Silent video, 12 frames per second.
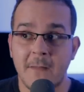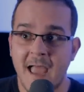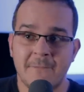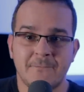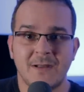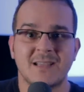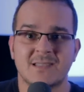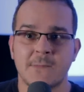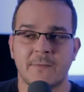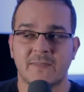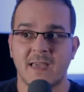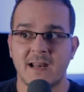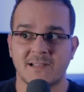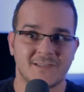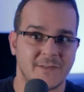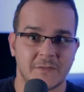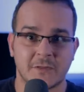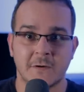and be sympathetic to
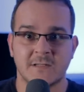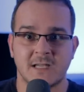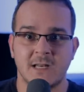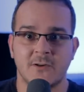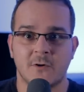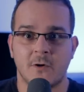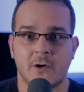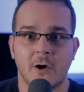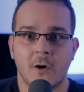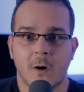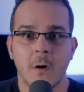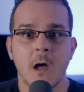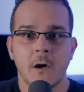the 13-year-old girl